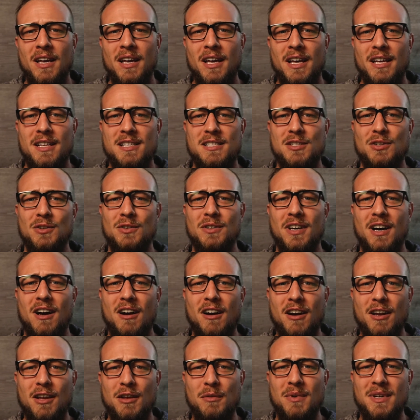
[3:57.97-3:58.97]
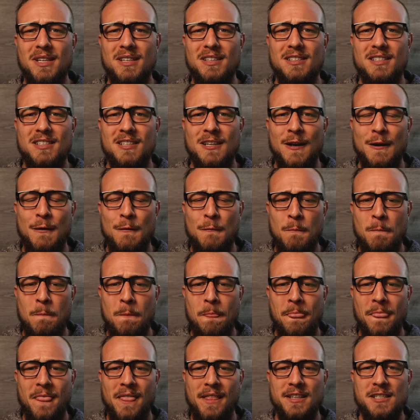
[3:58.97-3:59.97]
And so the argument
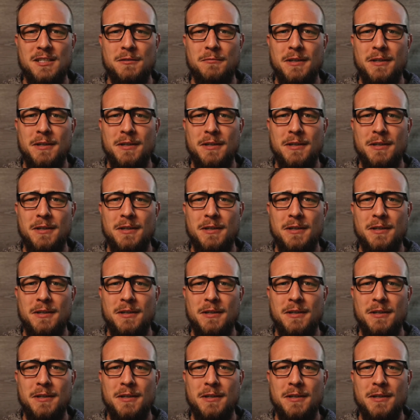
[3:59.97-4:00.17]
is